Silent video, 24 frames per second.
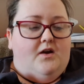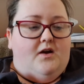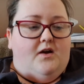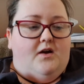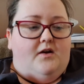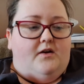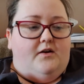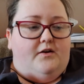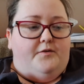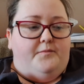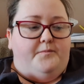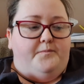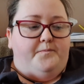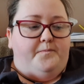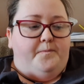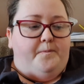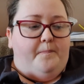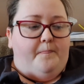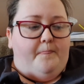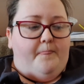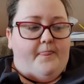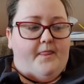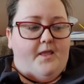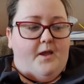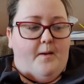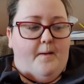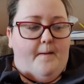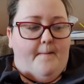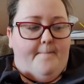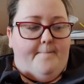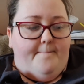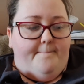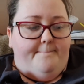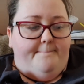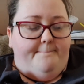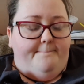
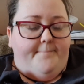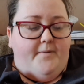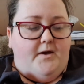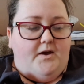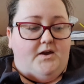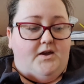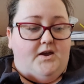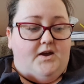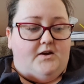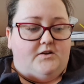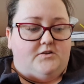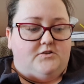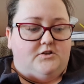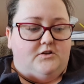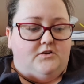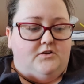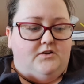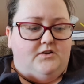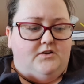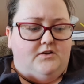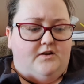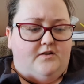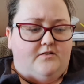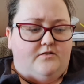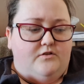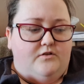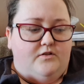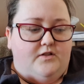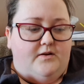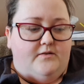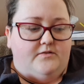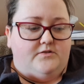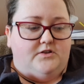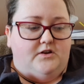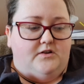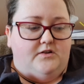But yeah, so I thought
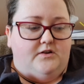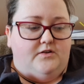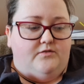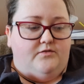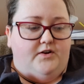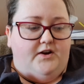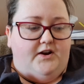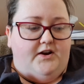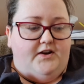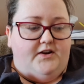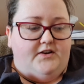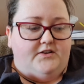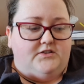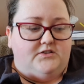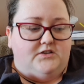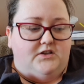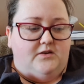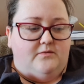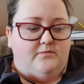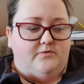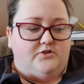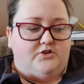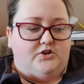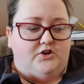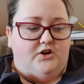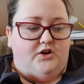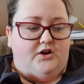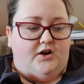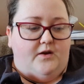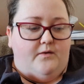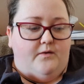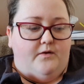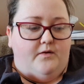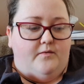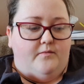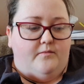that sounded really nice that he was going to
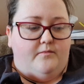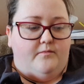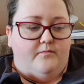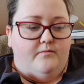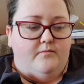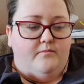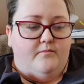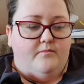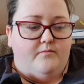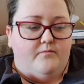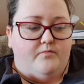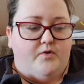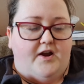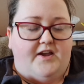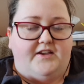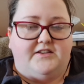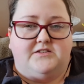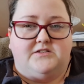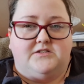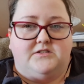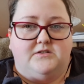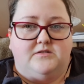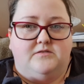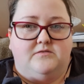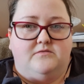go and praise